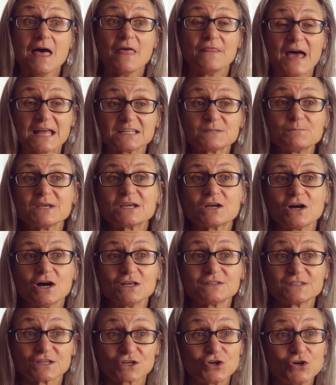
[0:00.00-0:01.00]
That's
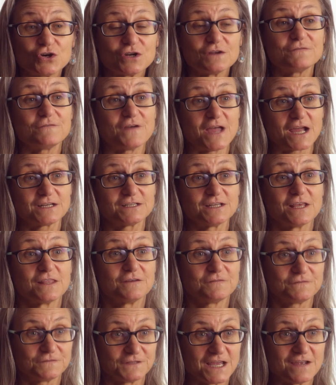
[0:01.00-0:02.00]
because it could affect the
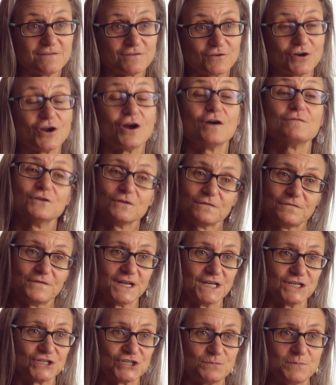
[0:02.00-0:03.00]
flavor of your
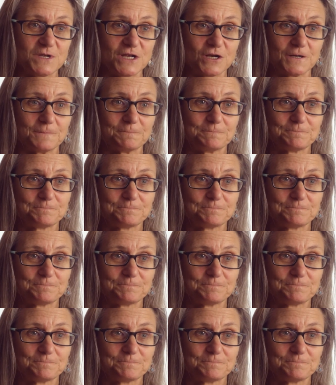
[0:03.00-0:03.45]
finished beer.